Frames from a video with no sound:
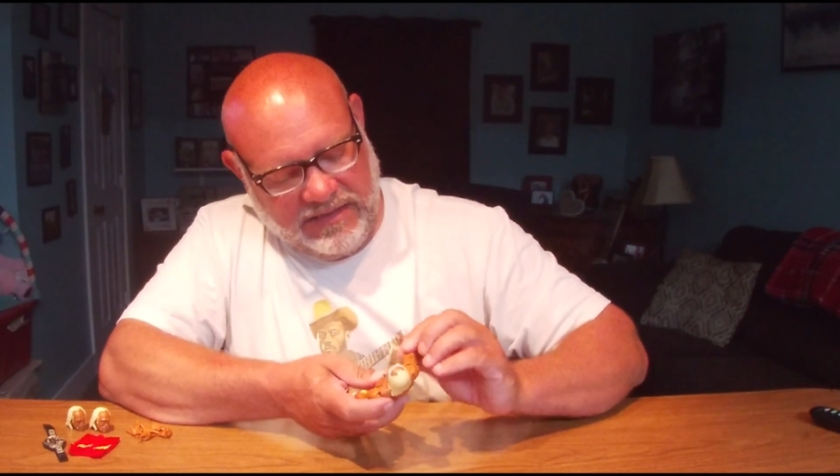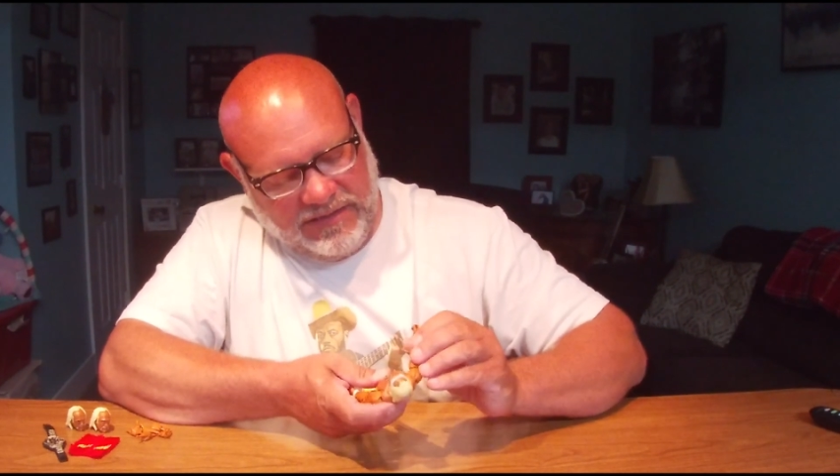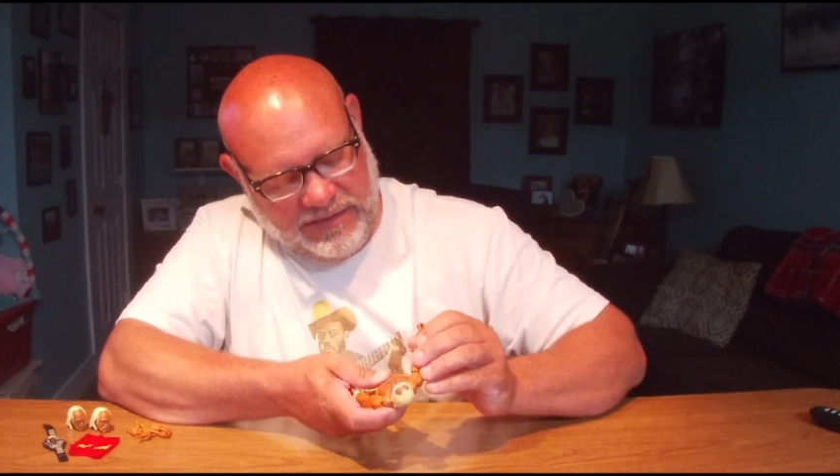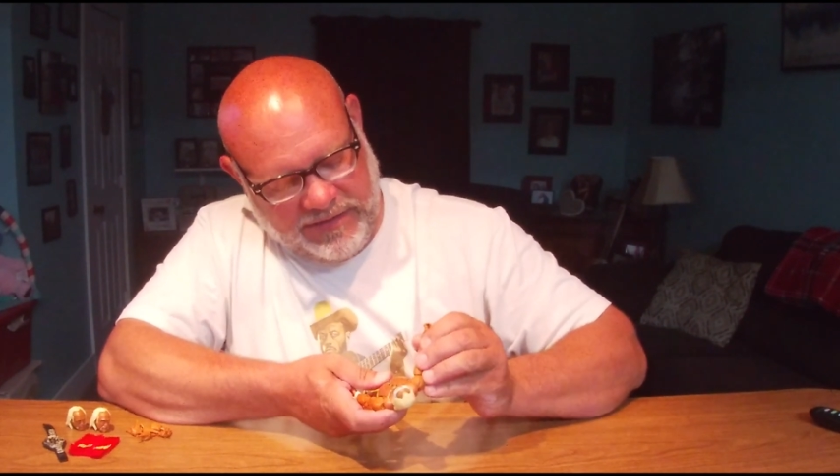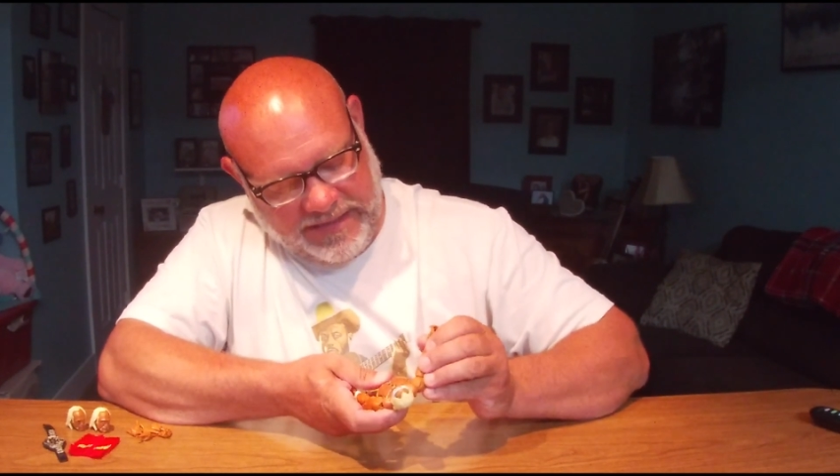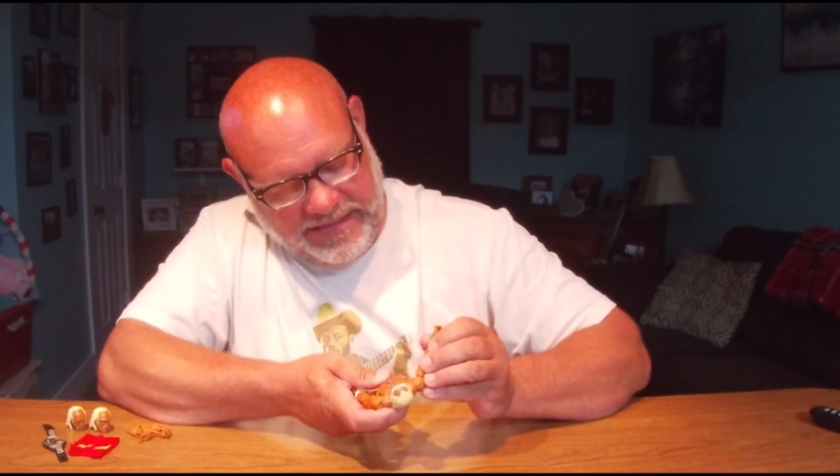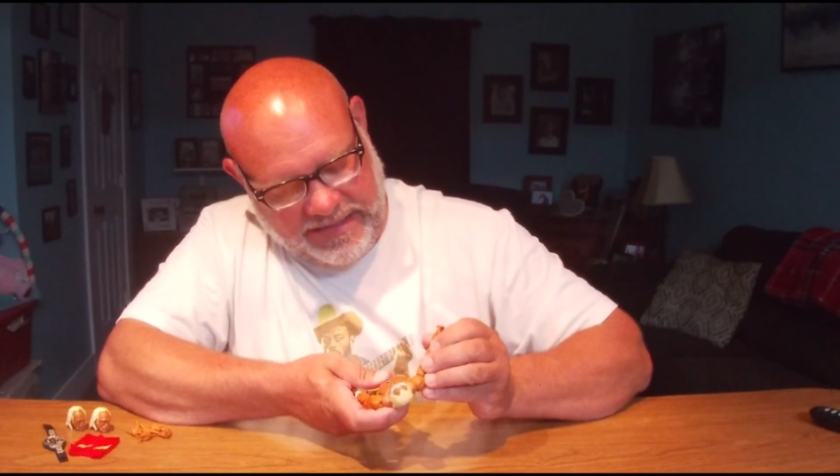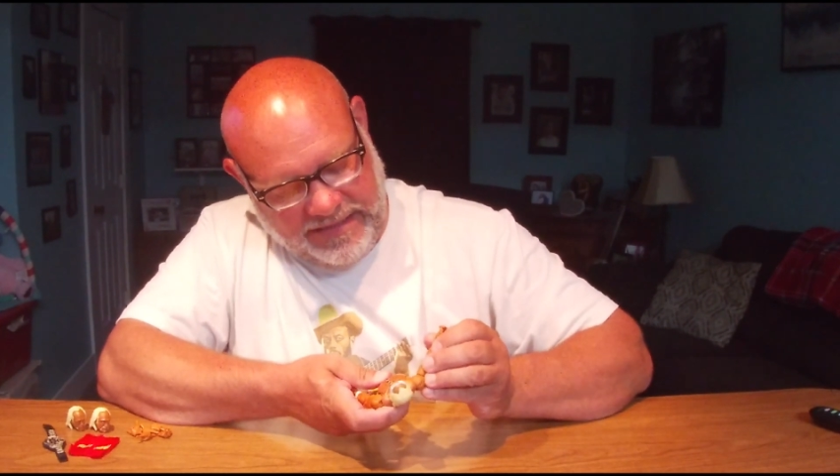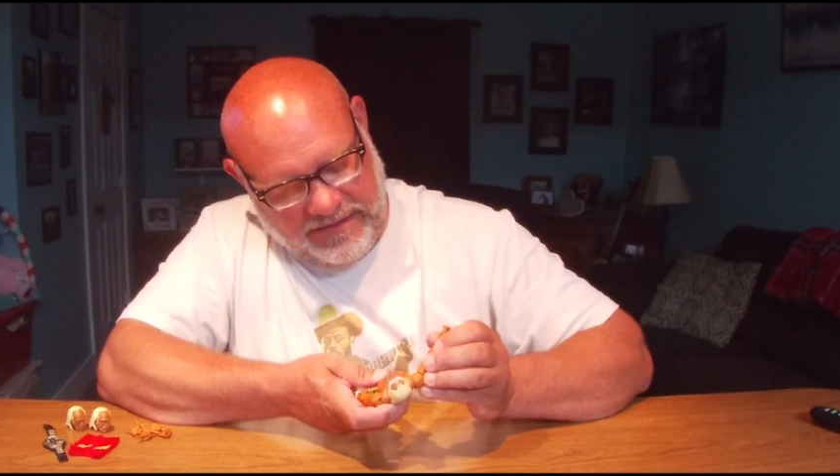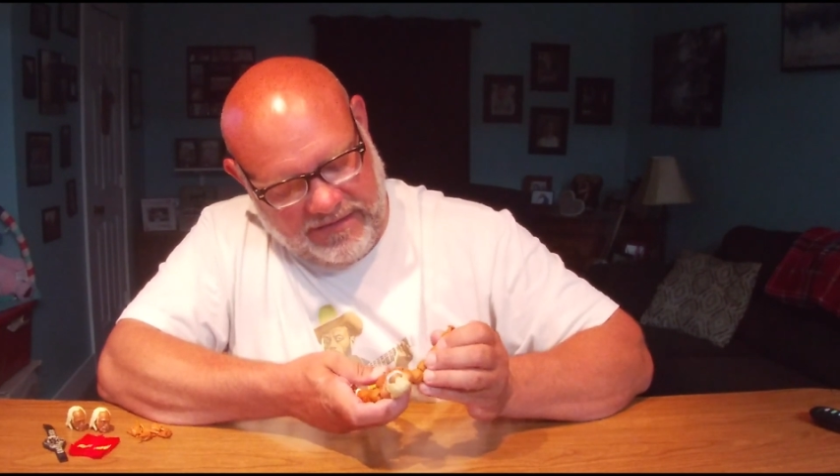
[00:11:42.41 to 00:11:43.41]
looking
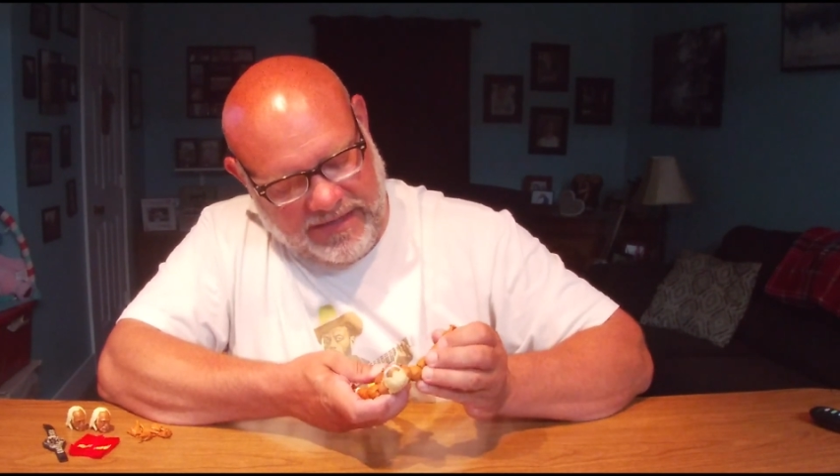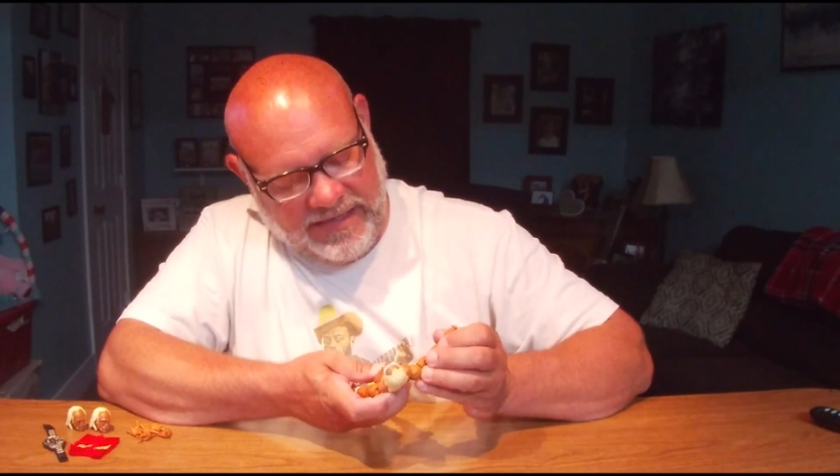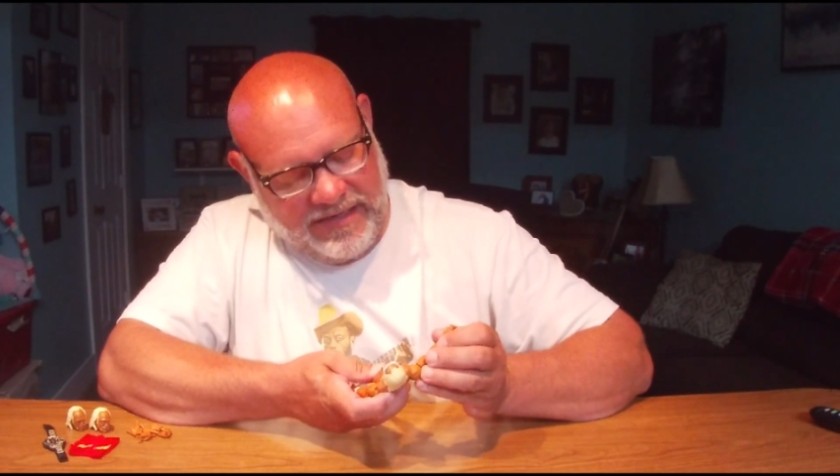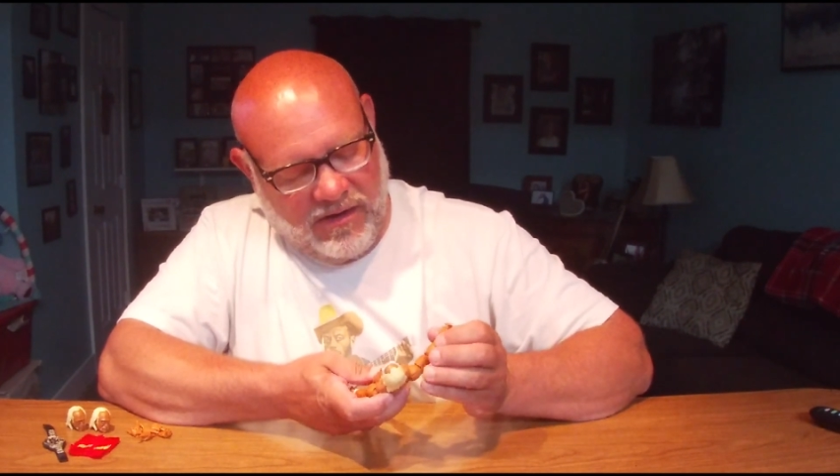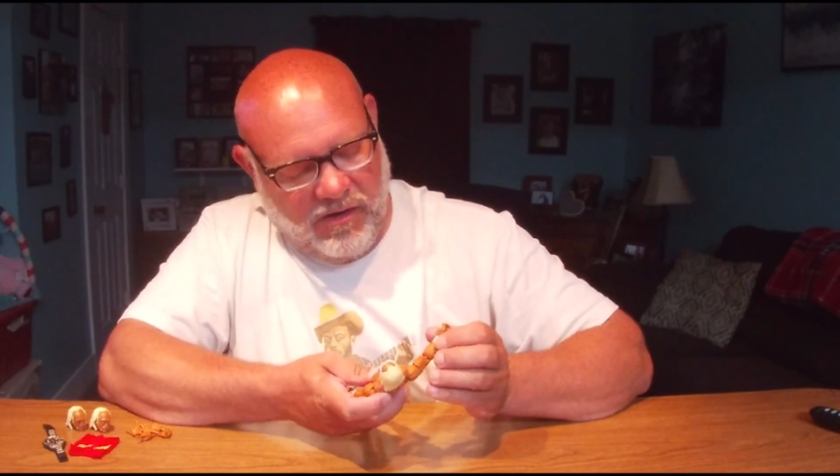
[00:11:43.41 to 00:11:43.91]
here and